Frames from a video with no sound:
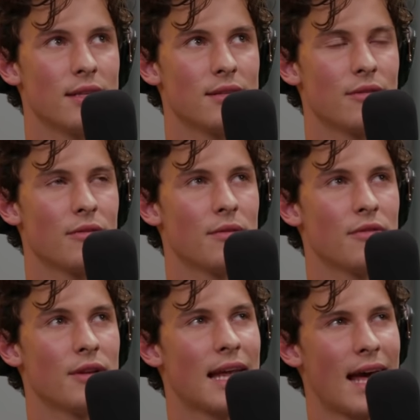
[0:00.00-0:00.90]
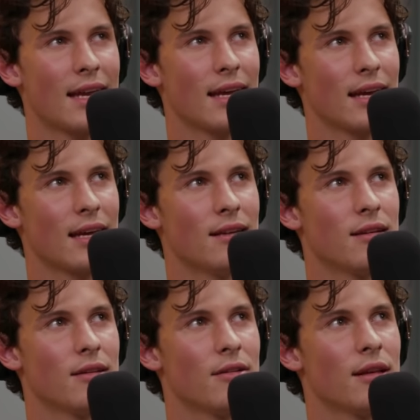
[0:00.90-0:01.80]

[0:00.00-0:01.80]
is fanatic and